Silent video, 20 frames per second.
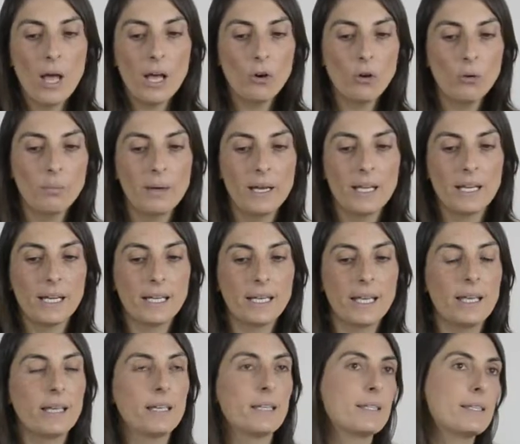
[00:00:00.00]
in our
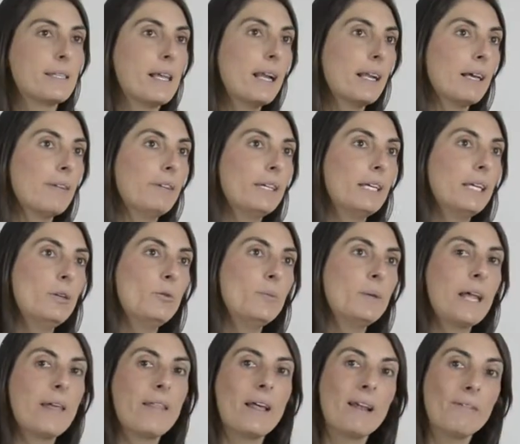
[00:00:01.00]
case, the figure
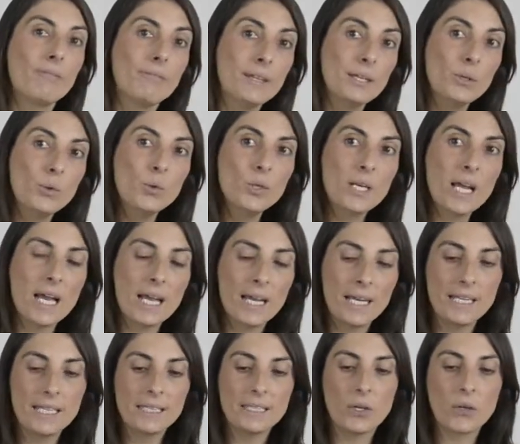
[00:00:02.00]
is close to
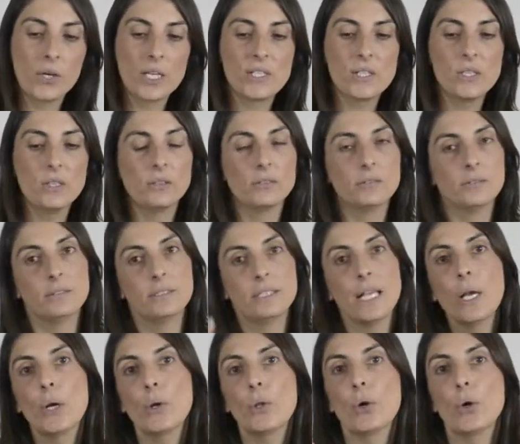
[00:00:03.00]
us.
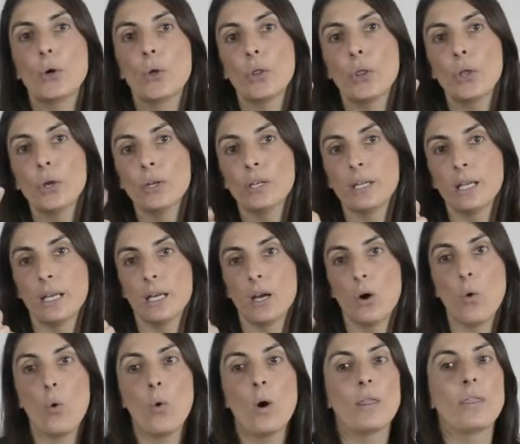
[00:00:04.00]
What do we do
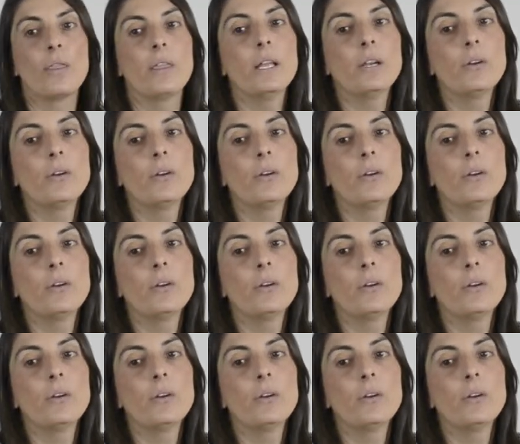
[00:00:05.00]
to make the